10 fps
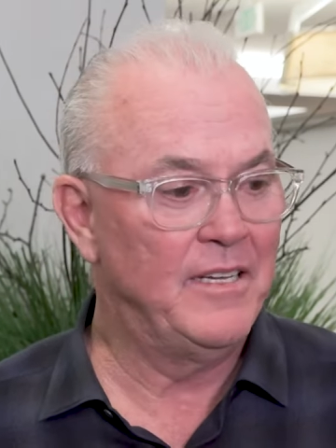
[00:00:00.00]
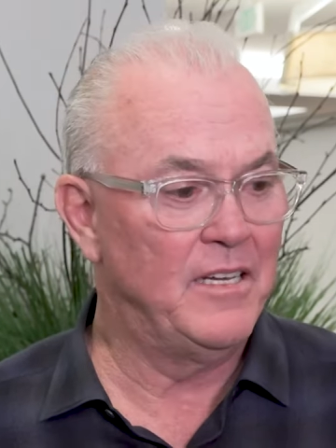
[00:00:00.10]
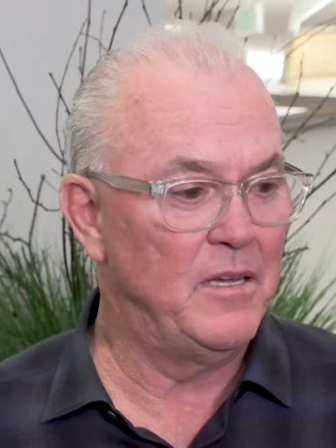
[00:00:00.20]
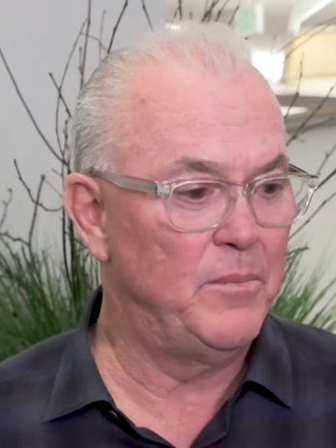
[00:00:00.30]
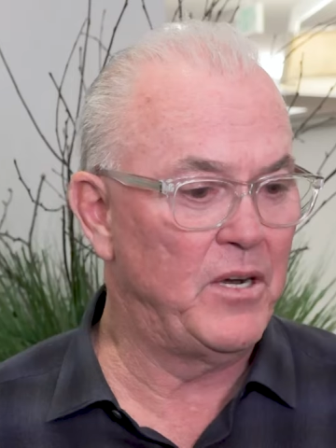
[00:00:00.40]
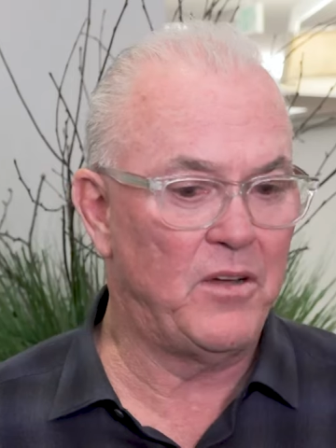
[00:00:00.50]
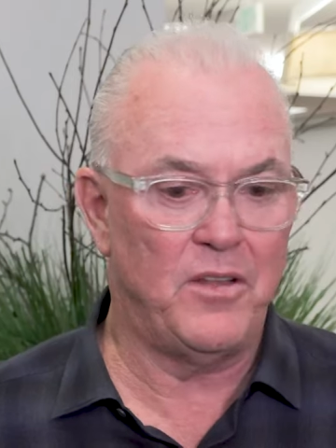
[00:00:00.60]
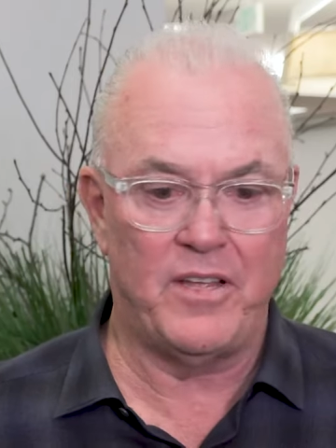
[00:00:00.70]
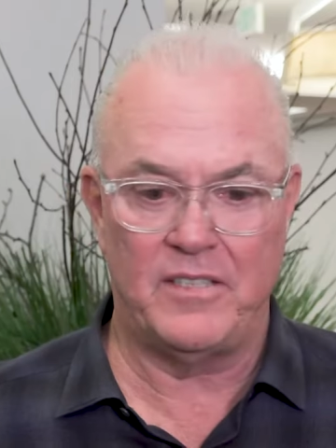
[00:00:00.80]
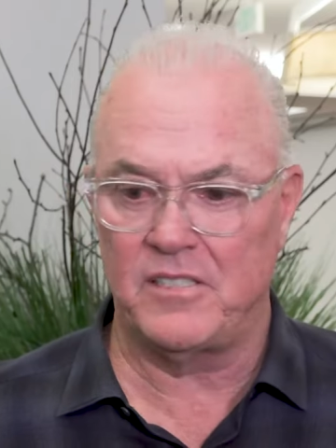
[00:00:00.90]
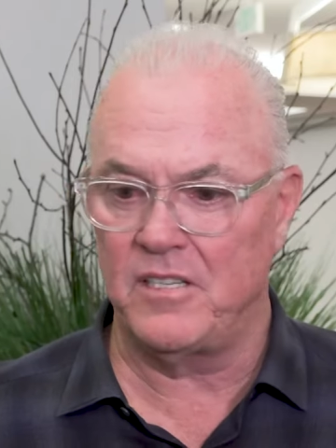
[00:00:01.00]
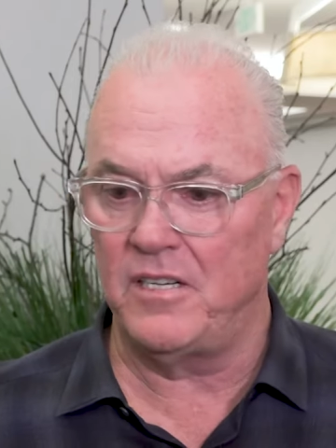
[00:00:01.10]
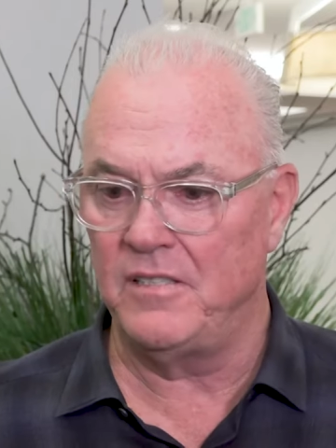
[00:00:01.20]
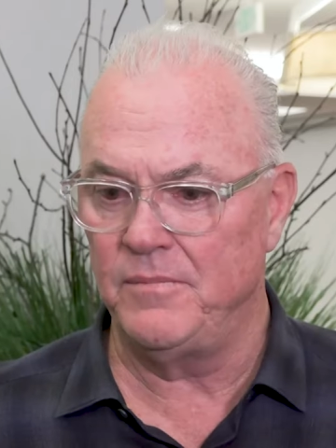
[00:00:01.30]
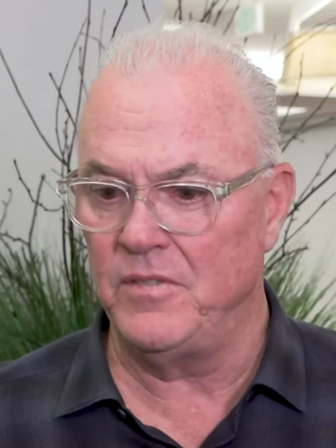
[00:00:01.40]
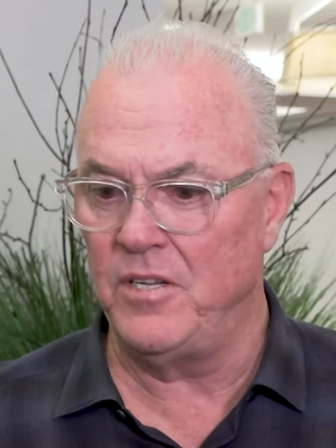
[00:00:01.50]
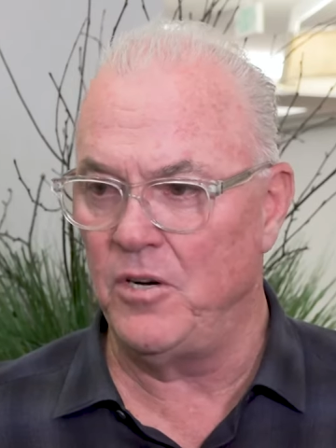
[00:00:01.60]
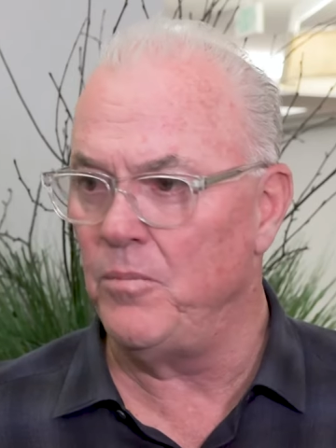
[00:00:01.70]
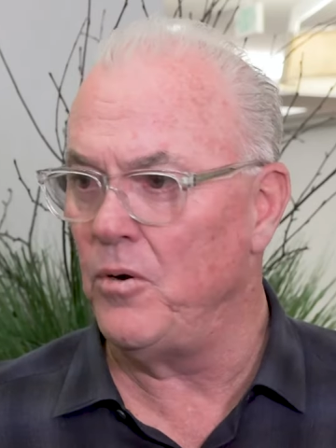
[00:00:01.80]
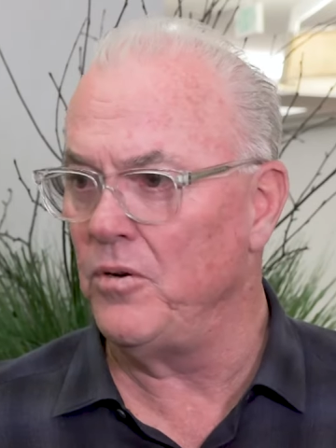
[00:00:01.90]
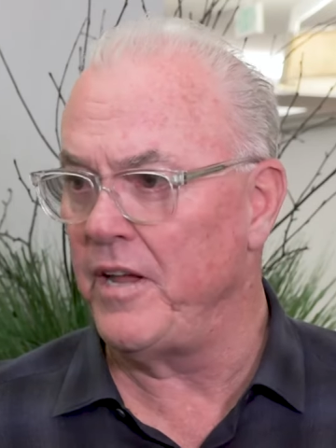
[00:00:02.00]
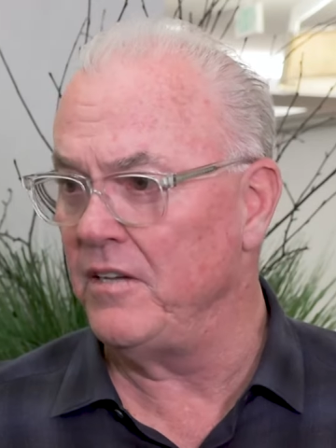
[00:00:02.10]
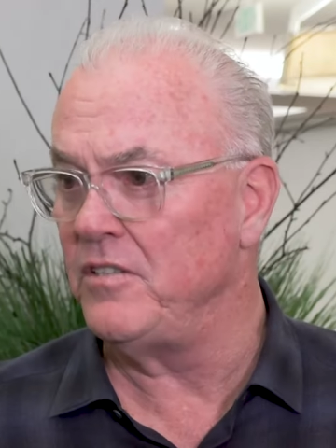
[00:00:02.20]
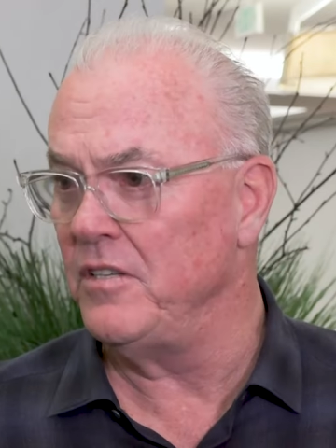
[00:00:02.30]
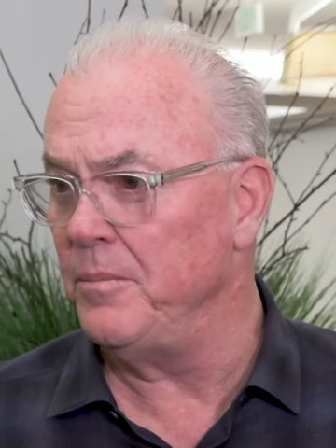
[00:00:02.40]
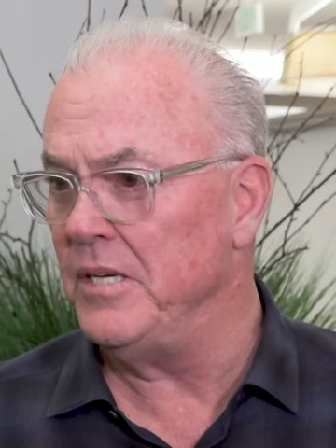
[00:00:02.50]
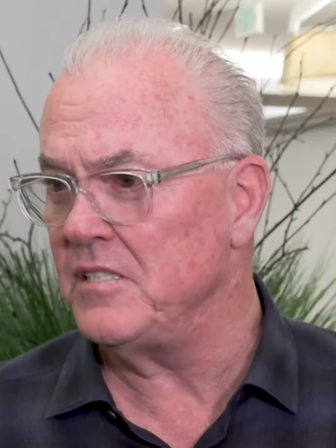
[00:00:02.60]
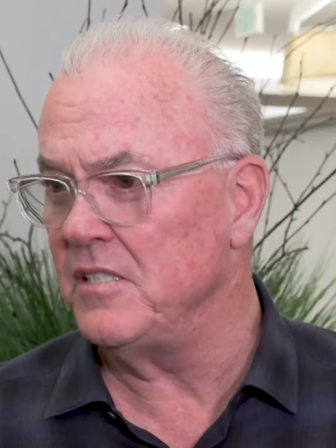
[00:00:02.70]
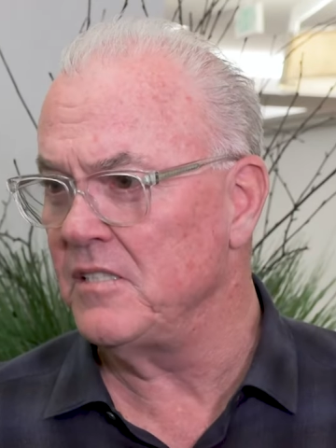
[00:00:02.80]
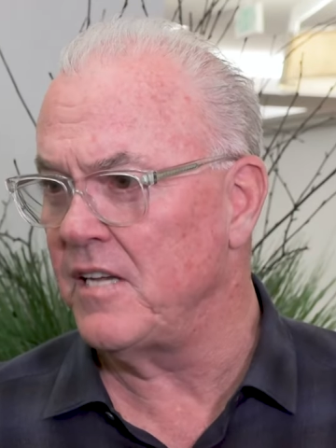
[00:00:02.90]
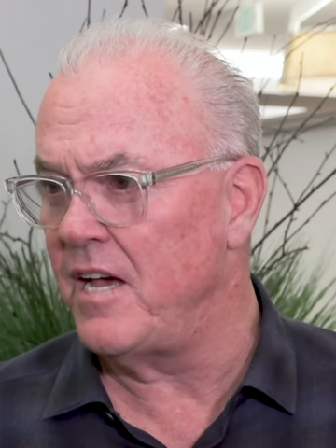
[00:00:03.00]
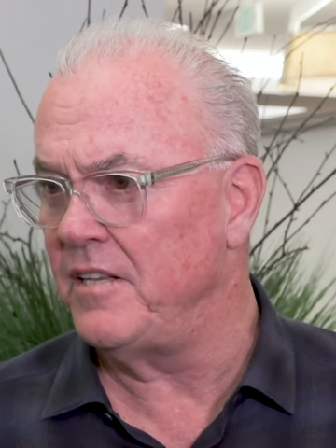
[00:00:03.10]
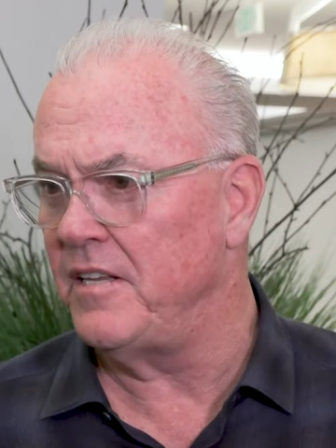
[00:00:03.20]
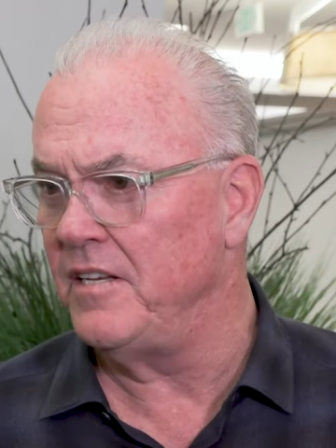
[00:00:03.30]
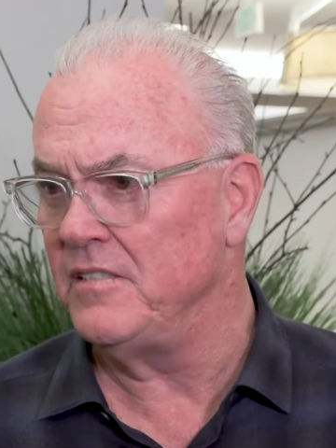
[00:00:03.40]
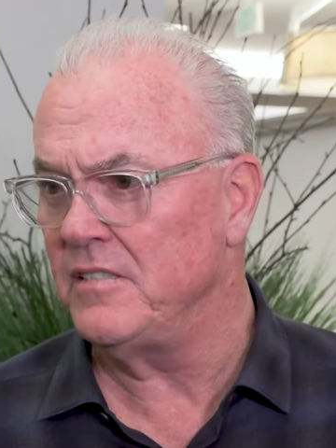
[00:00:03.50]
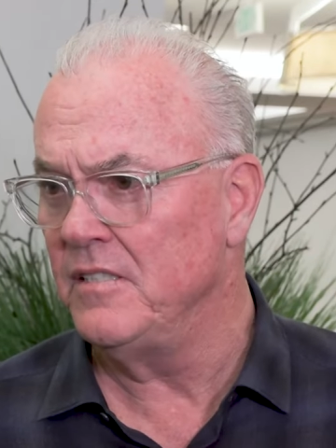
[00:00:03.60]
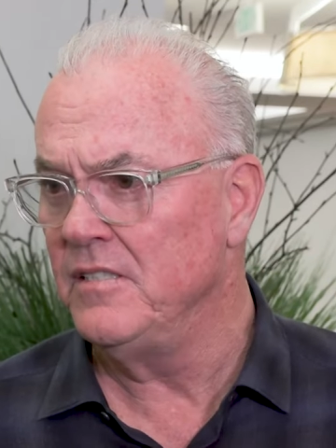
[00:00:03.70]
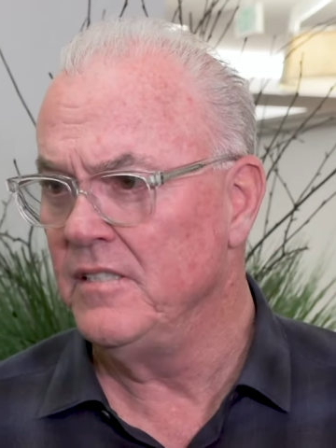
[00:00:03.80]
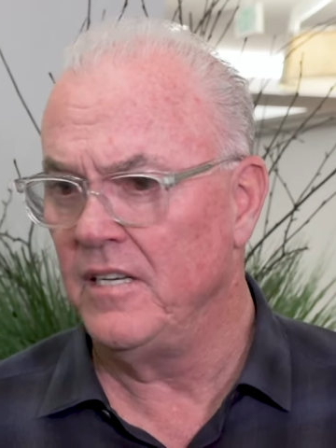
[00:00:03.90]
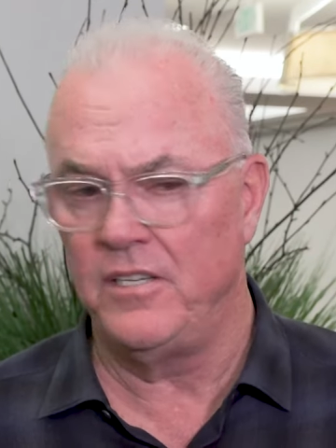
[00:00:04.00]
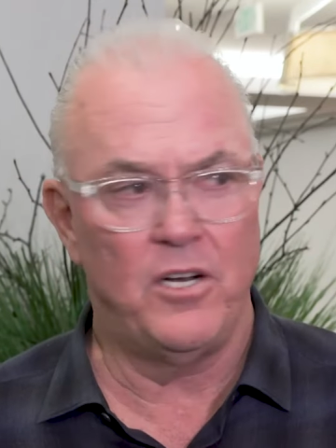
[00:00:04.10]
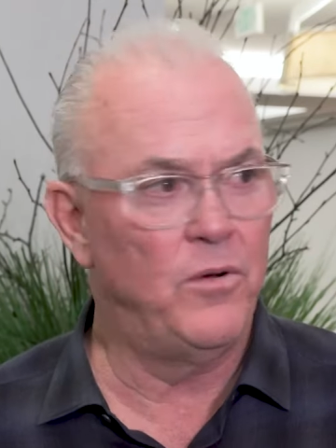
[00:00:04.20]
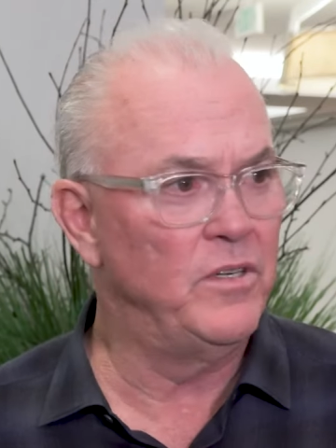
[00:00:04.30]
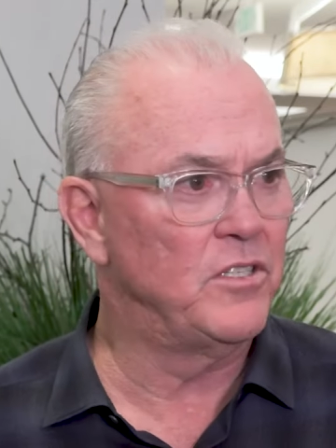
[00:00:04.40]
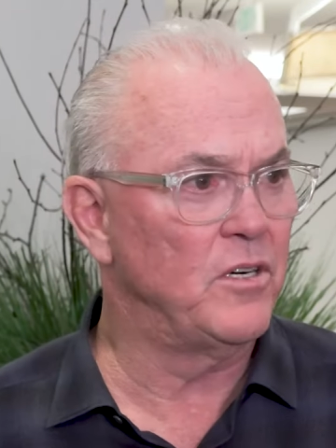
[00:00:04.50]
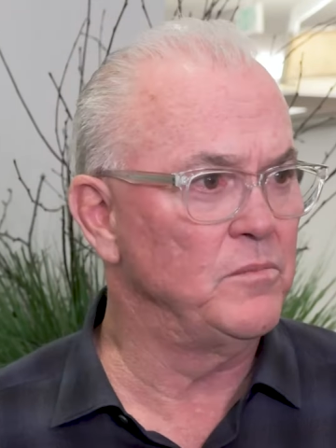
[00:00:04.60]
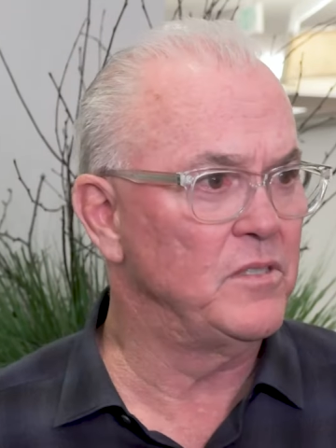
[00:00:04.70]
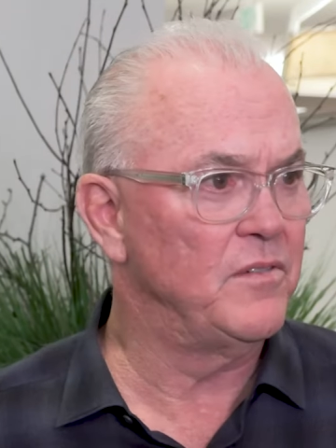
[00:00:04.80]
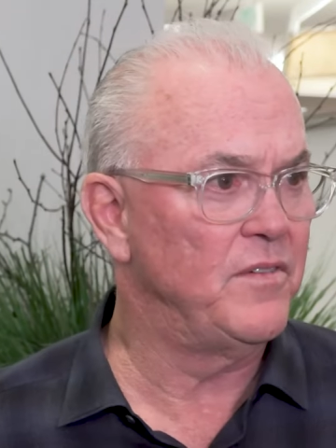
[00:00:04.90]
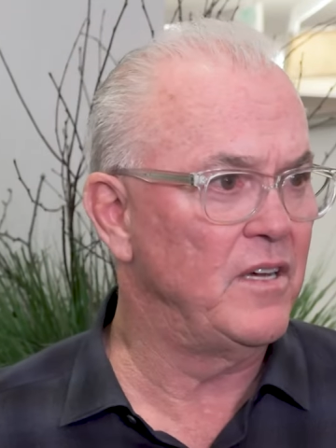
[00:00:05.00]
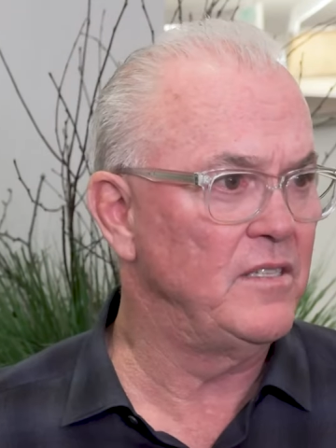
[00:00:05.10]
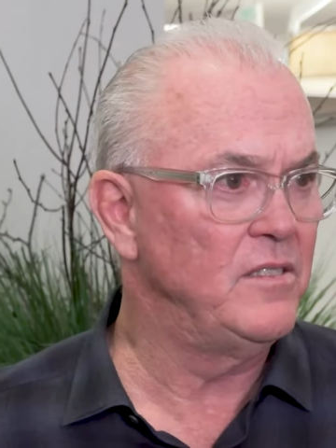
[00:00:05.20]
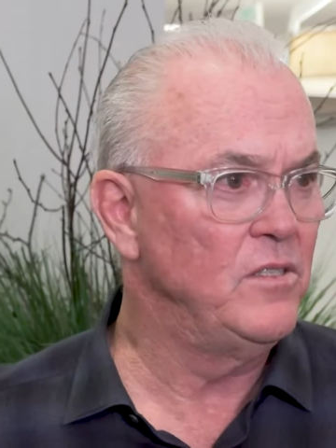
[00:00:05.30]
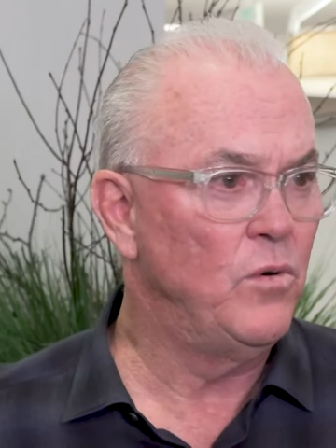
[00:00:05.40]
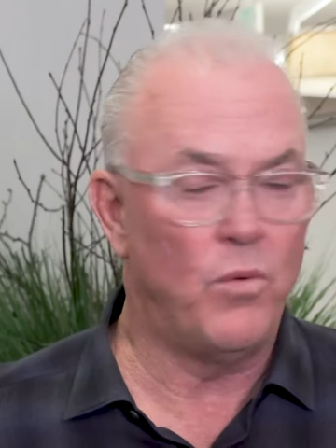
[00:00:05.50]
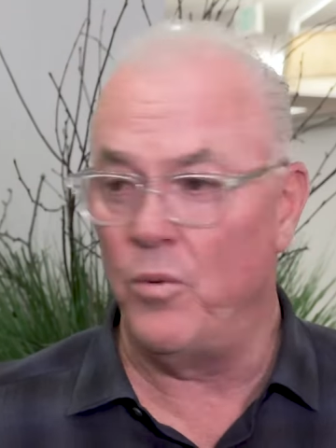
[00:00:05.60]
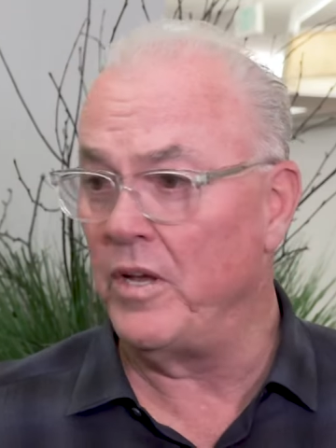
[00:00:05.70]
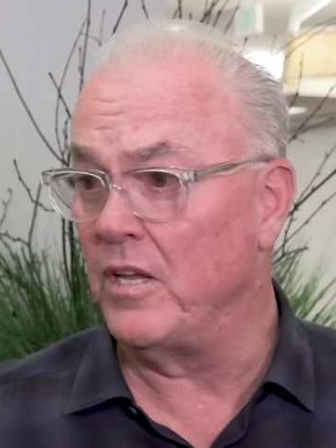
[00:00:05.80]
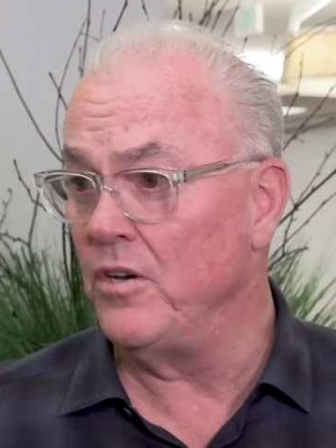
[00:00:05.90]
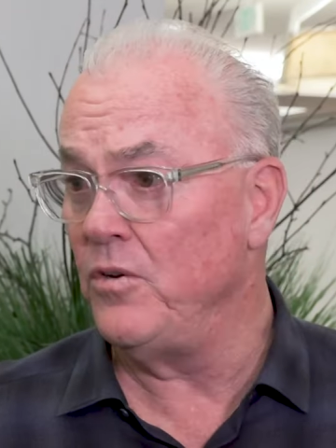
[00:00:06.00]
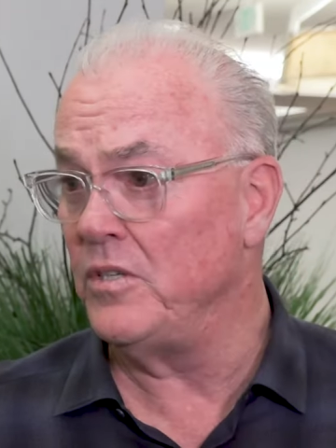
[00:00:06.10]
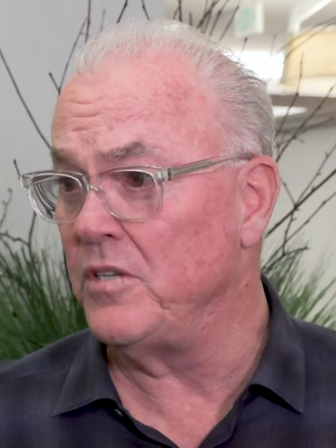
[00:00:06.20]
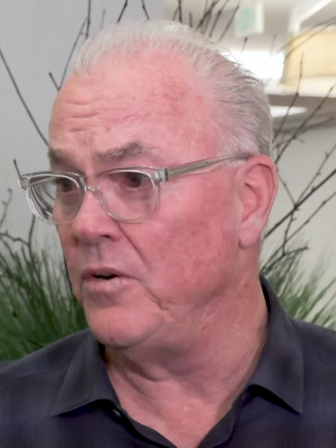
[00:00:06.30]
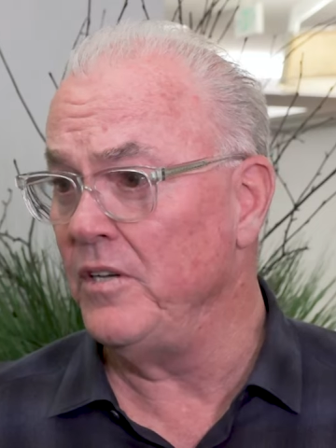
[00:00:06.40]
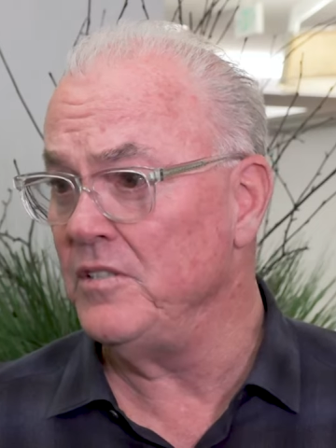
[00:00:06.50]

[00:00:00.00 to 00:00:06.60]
Uh, but all that's going to, you know, boil down to the business side of things, you know, in terms of uh, what we can do with Tony.